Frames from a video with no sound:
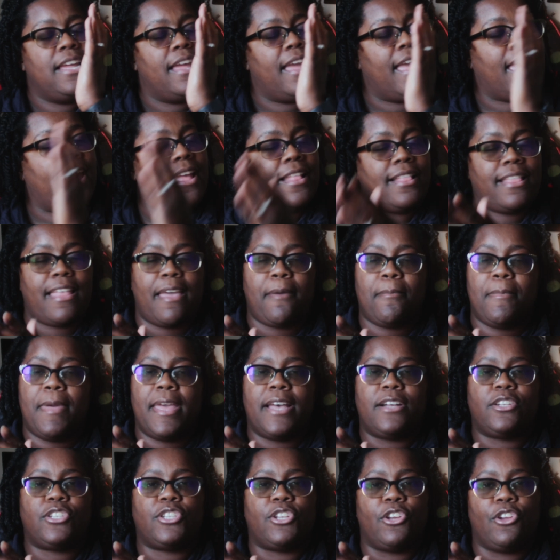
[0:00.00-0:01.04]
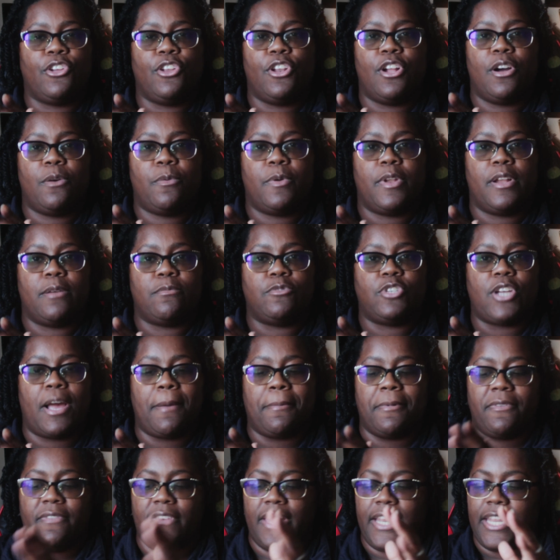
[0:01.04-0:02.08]
Hit that bell so you know when I'm
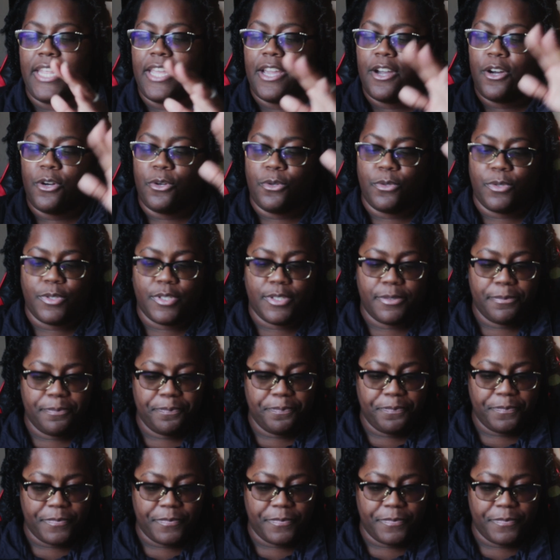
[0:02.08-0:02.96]
dropping videos.